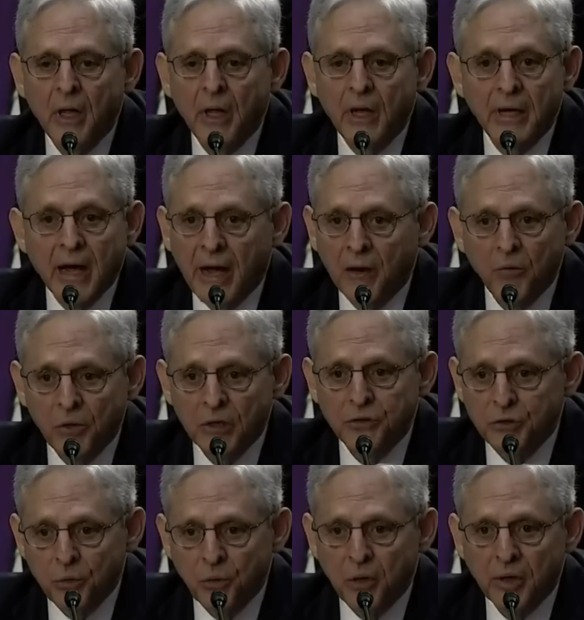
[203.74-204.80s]
And I will
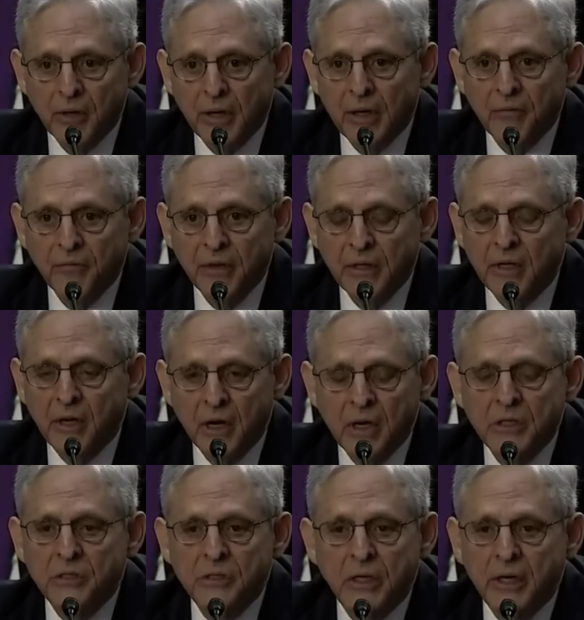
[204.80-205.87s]
assure that if he
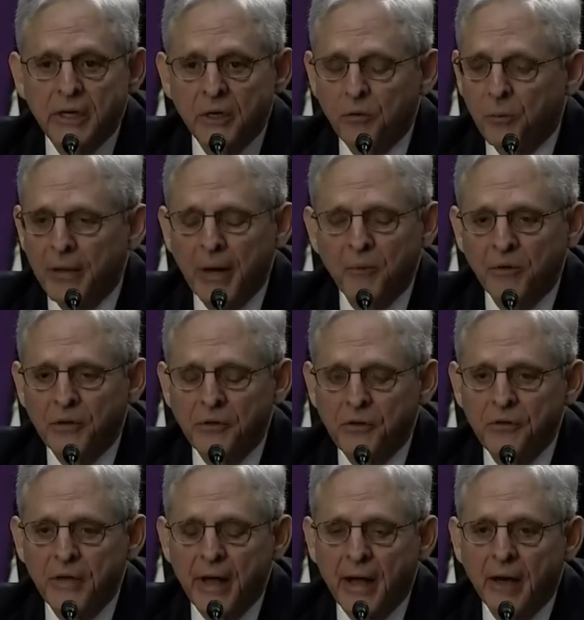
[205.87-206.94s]
does, uh, he will be able to
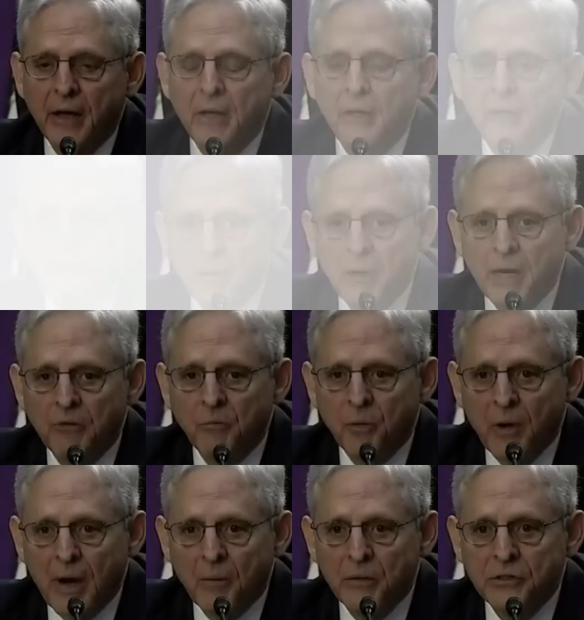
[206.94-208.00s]
do that. Uh, I have
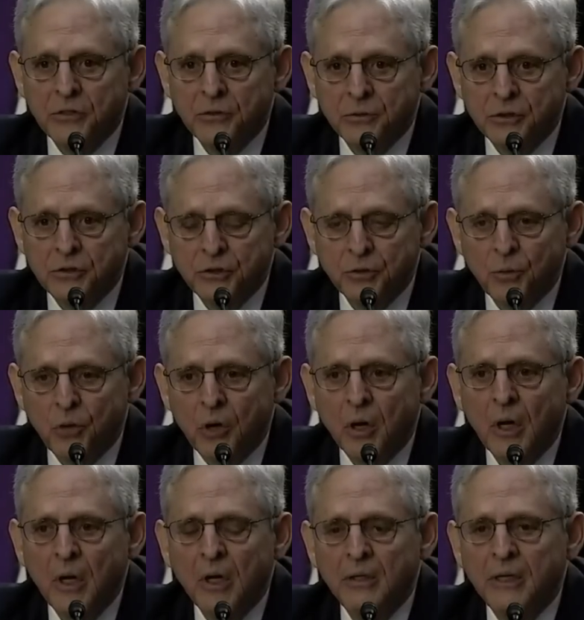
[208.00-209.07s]
promised to
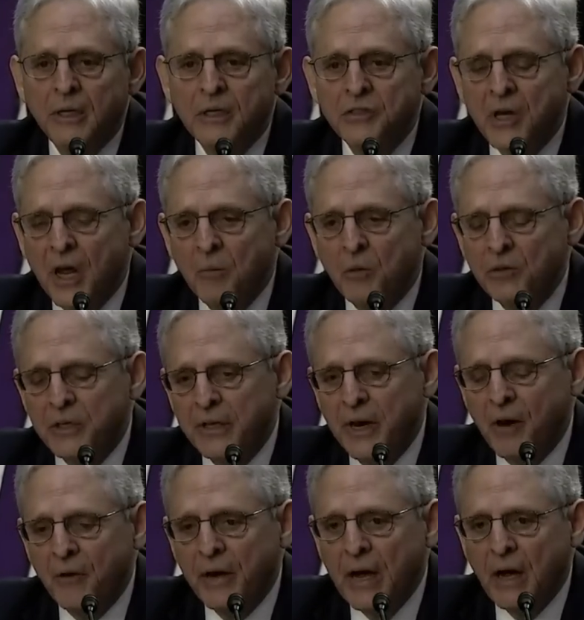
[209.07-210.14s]
ensure that he's able to
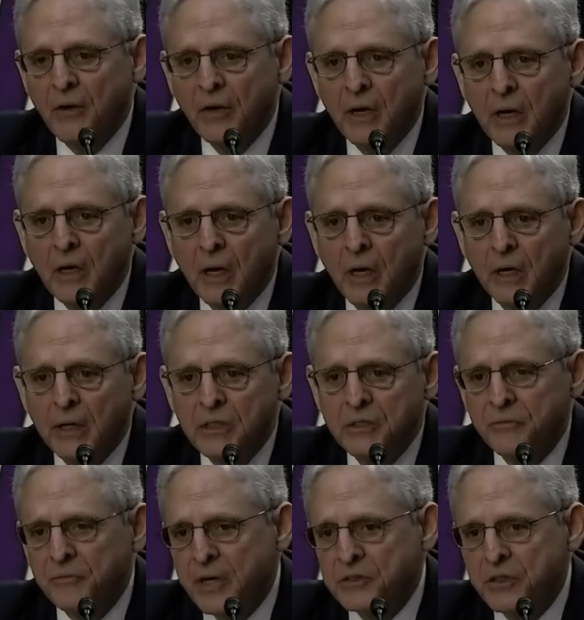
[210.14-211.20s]
carry out uh,
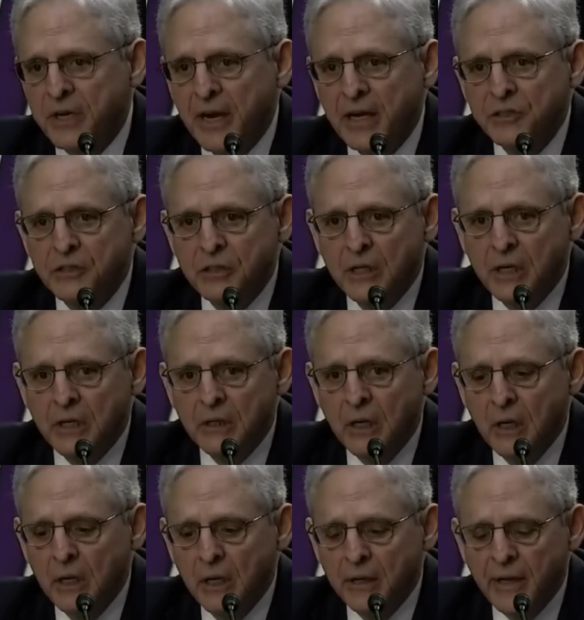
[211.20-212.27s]
his investigation and
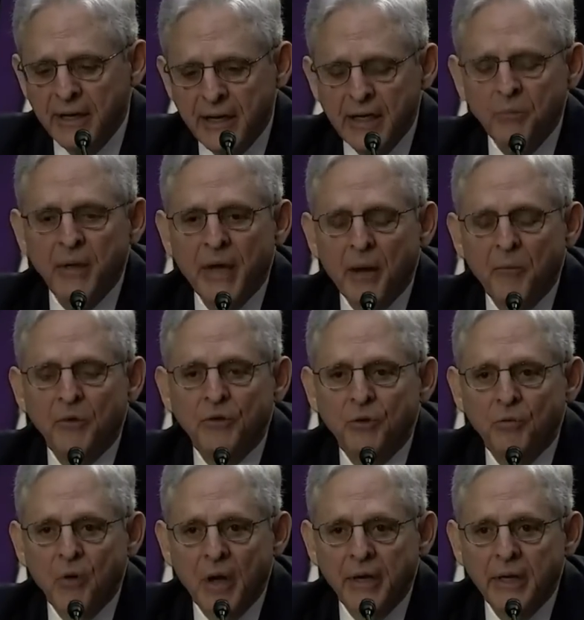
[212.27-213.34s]
that he be able
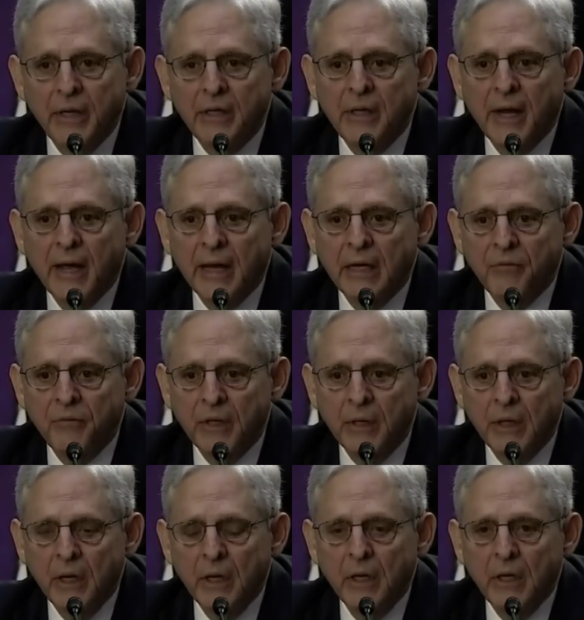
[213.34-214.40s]
to run it. And if
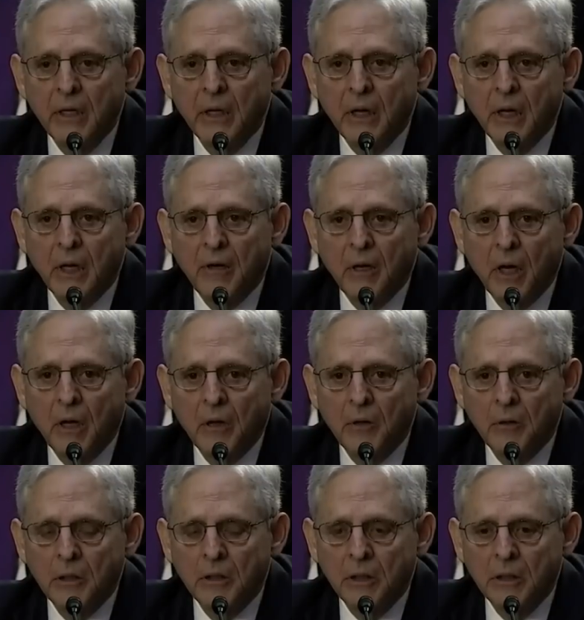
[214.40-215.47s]
he uh,
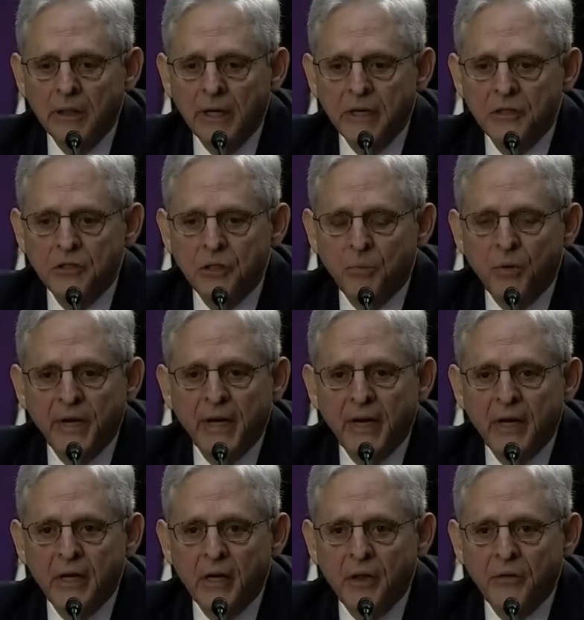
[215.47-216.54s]
uh, needs to bring
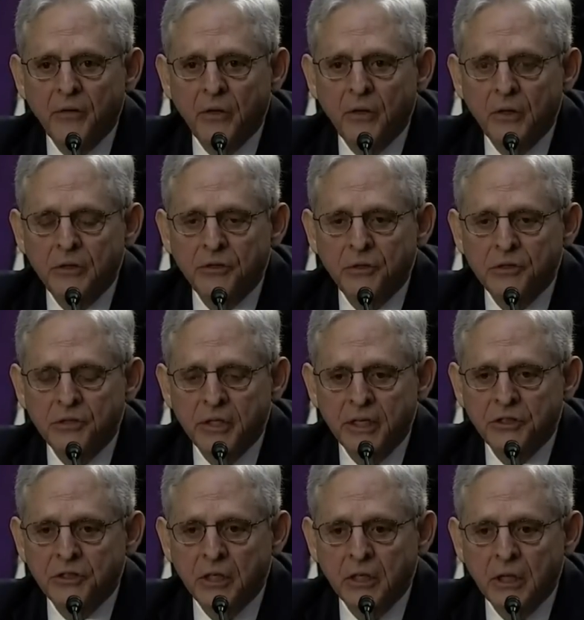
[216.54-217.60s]
it in another
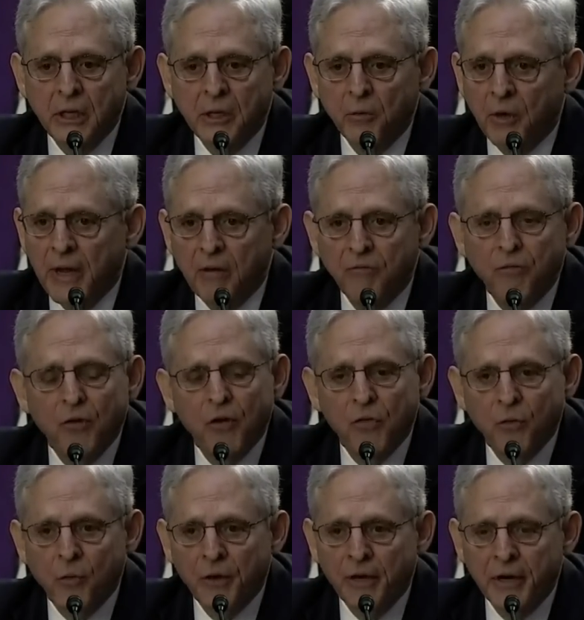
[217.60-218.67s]
jurisdiction, he will have full
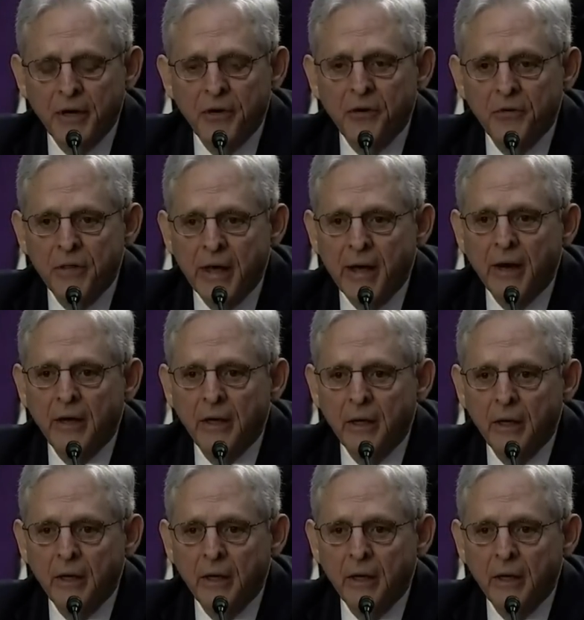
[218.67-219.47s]
authority to do that.